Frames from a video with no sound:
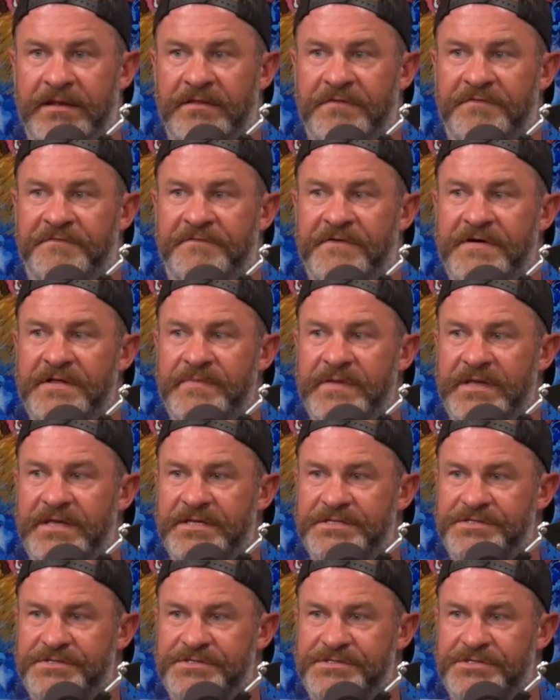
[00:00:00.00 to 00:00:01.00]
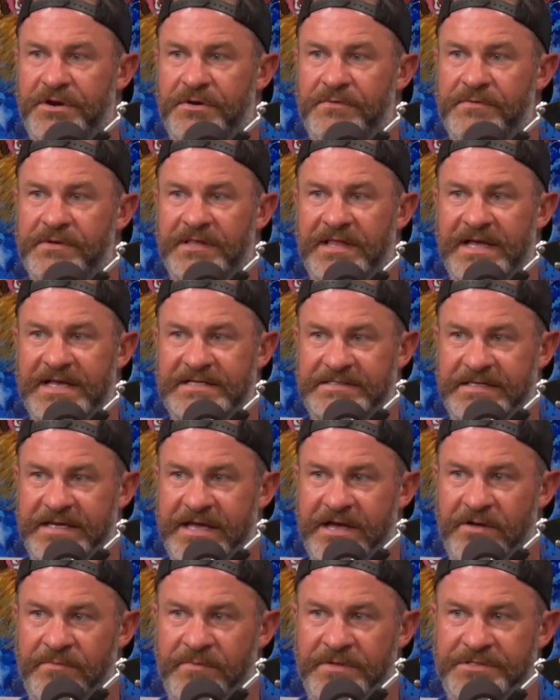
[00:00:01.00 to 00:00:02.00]
and, it's fun because you start realizing
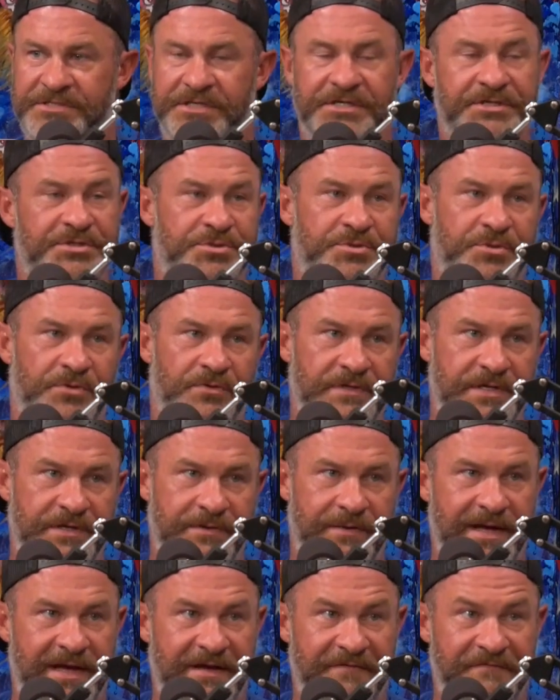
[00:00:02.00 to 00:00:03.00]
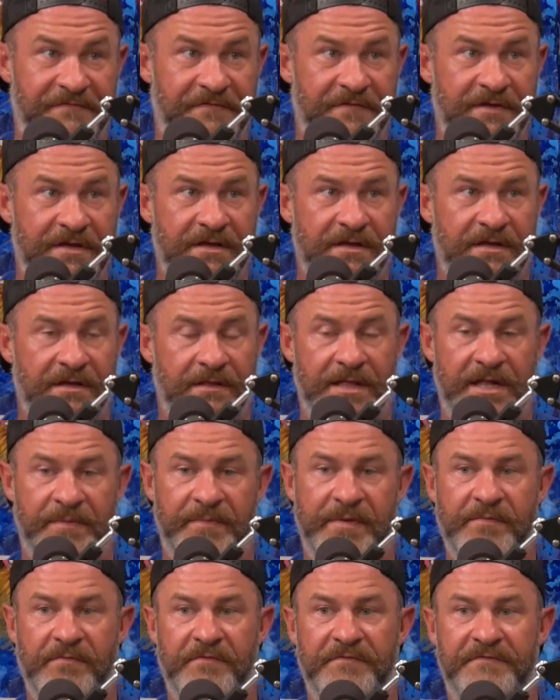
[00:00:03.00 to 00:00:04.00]
how much control you have mm-hmm. A lot of
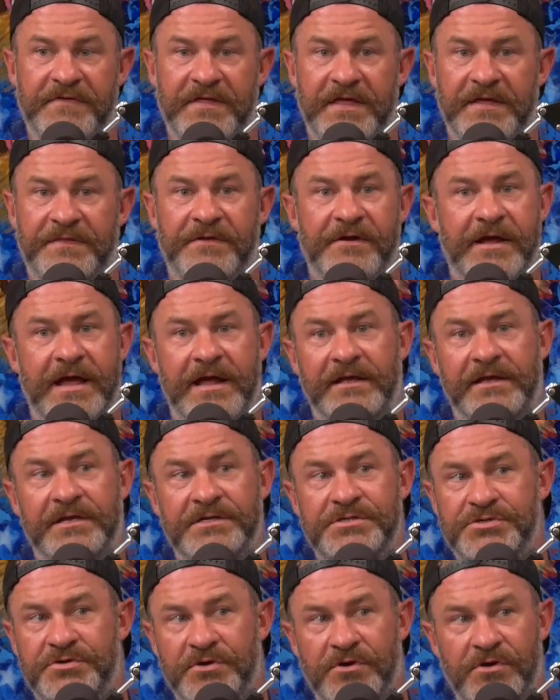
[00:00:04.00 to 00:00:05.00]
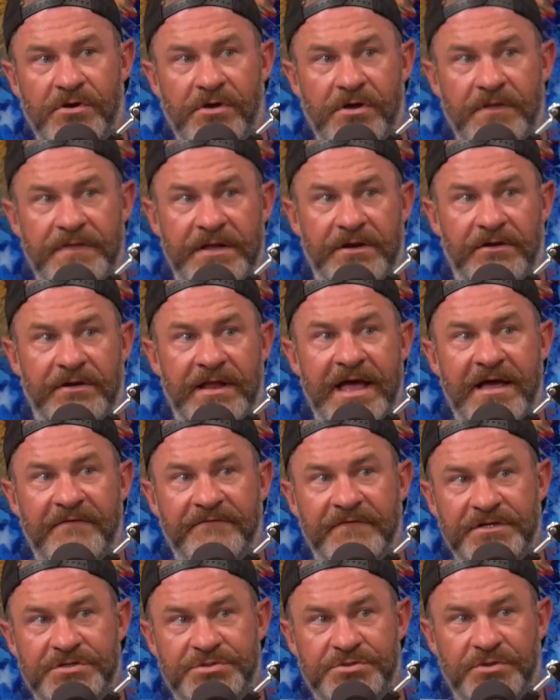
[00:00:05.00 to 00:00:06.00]
people feel like they're out of control and they don't
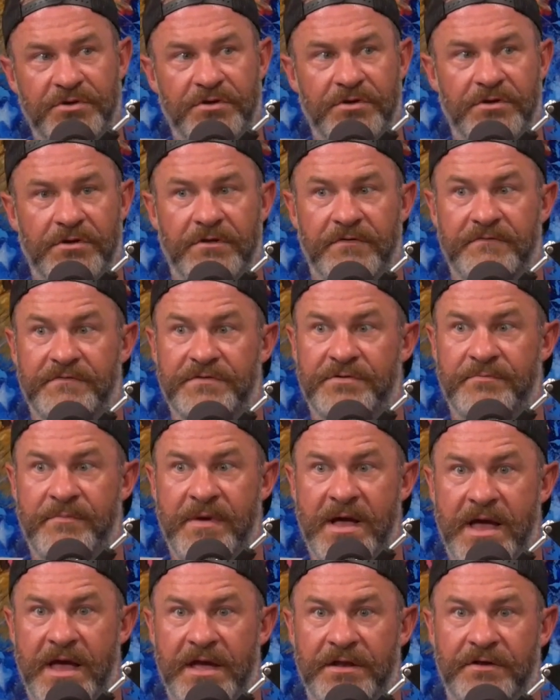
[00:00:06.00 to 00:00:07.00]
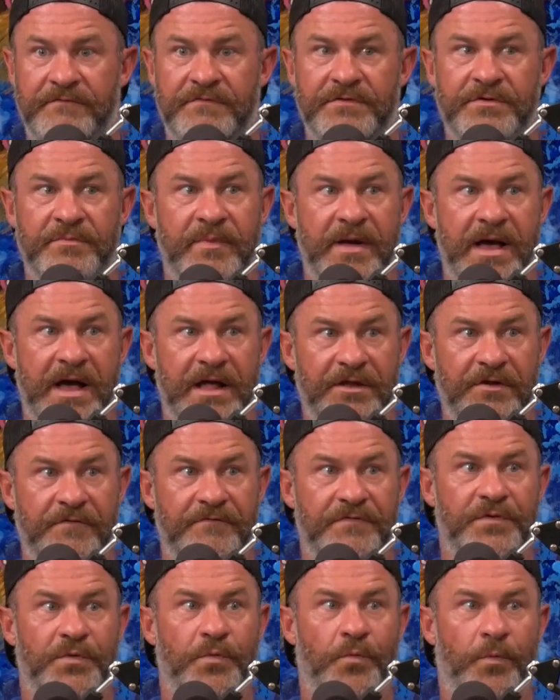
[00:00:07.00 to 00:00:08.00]
have control over their mind, over their body,
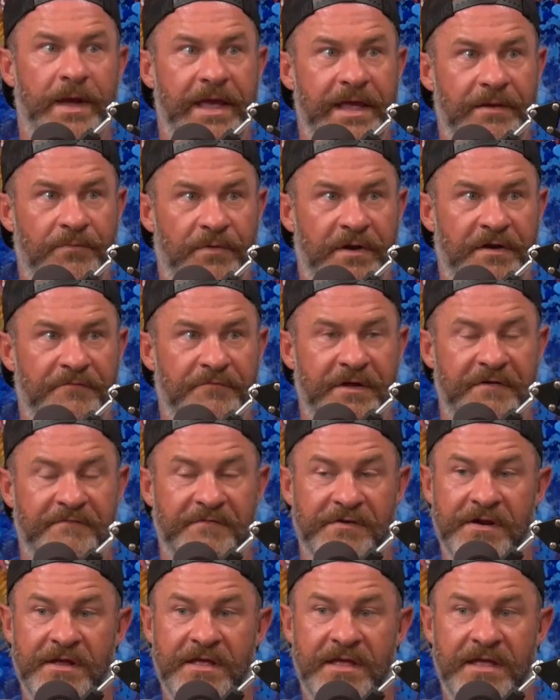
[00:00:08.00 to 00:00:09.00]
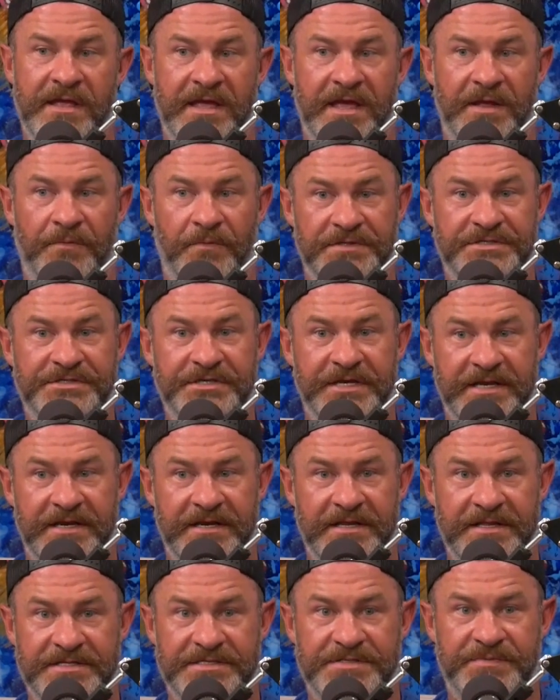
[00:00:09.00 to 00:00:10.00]
over their weight, whatever, whatever. And once you get
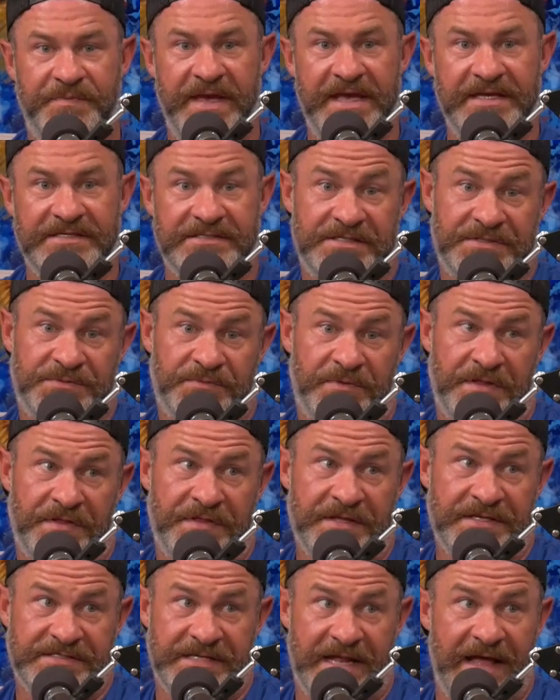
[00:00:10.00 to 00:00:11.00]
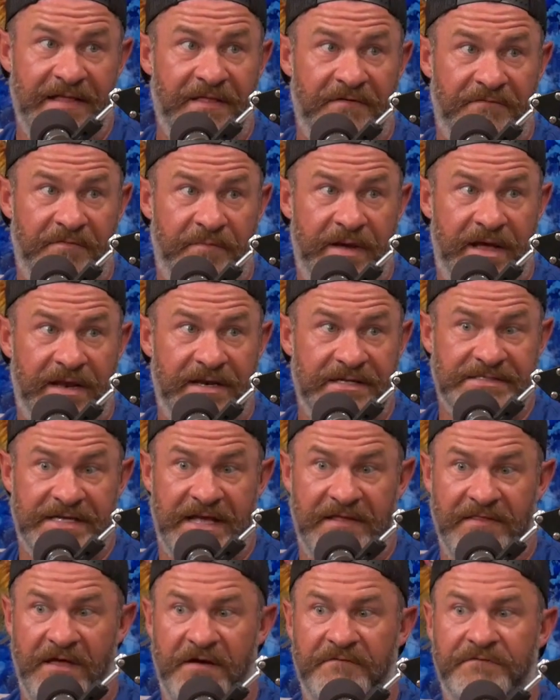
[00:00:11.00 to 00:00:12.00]
into this space, and that's one of the things that I love about it is
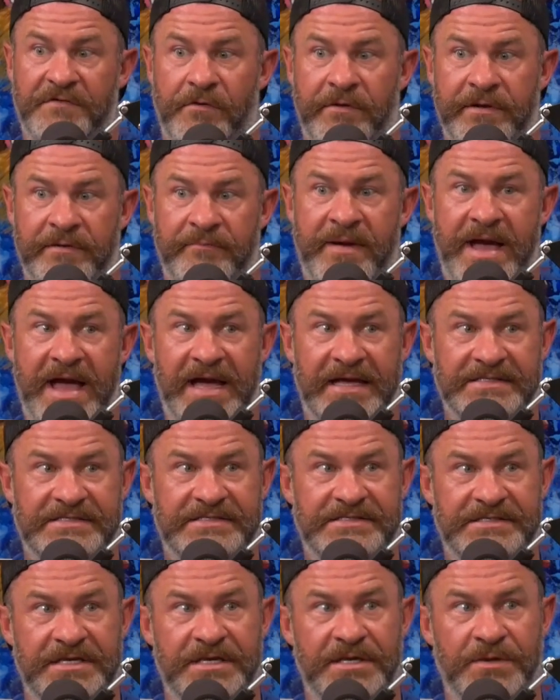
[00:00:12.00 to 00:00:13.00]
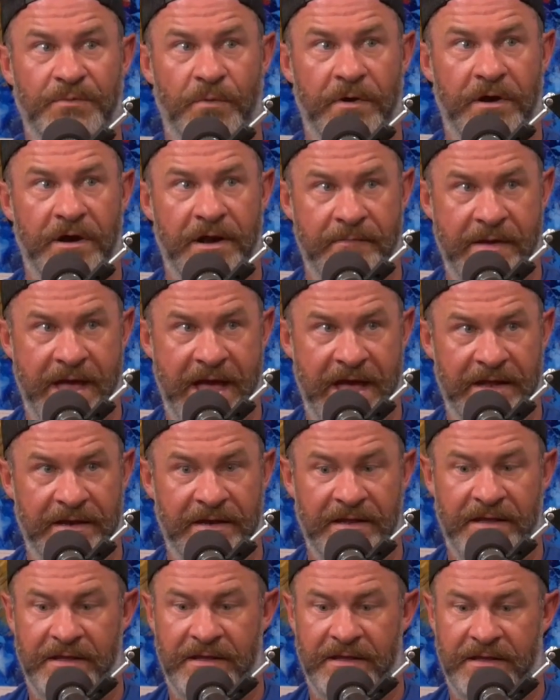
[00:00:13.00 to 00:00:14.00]
I love going back and seeing where I'm at.
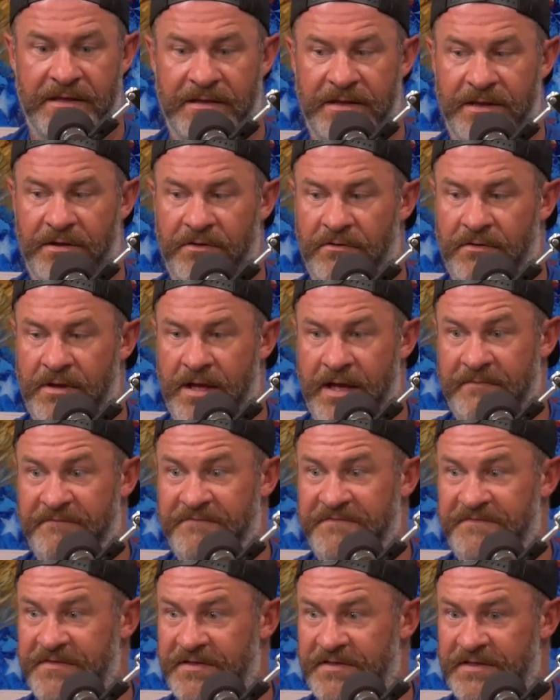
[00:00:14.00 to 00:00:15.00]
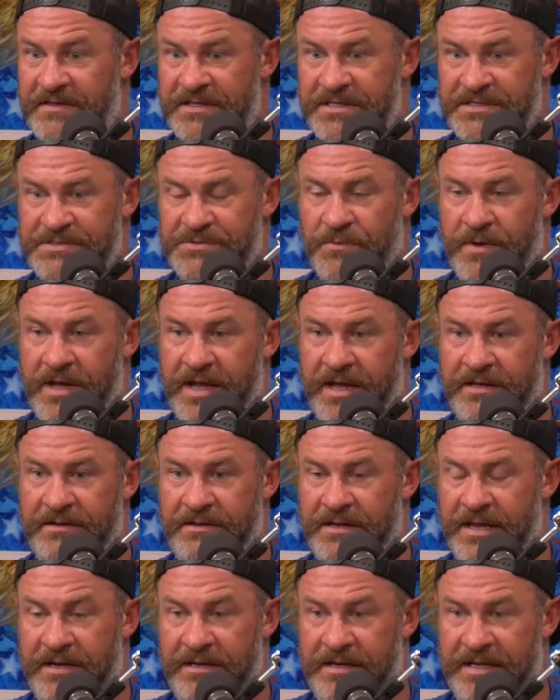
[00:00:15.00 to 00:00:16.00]
Mm -hmm. You know, I'm feeling this way,
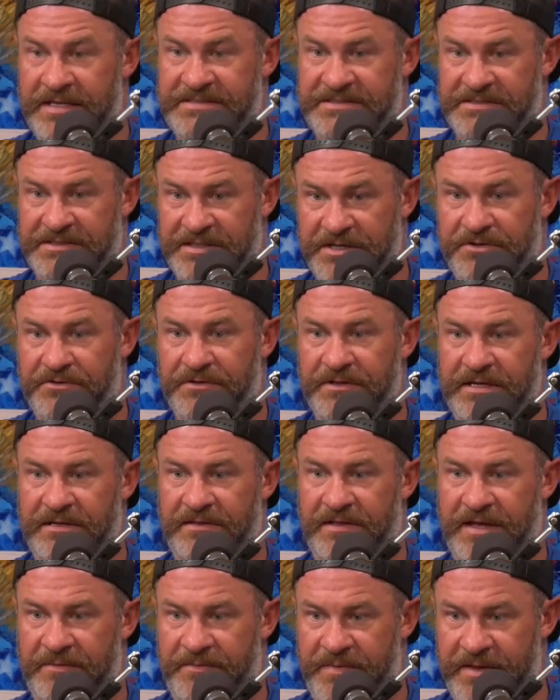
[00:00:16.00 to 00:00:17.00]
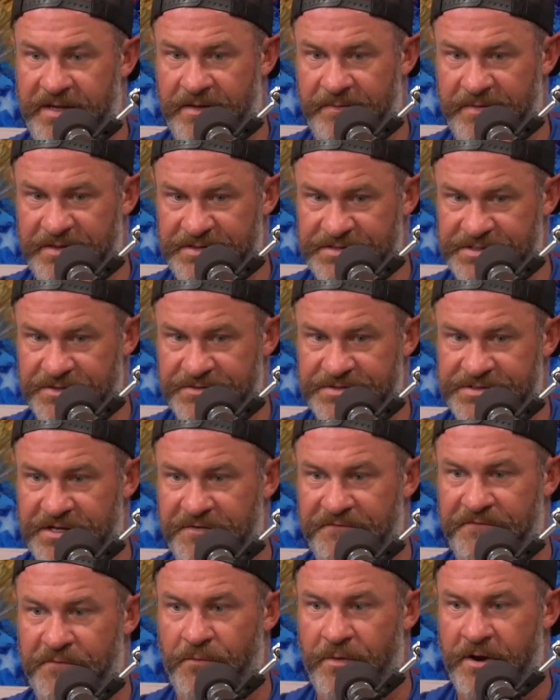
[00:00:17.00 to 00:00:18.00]
and and it's literally like becoming so
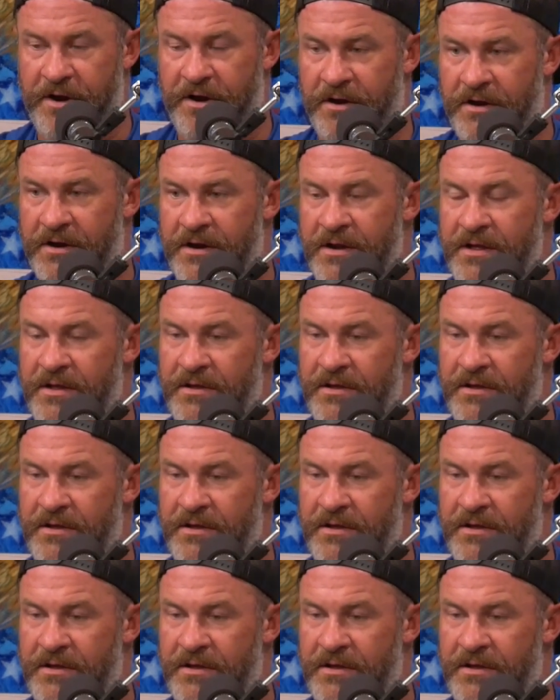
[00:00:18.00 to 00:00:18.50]
self-aware.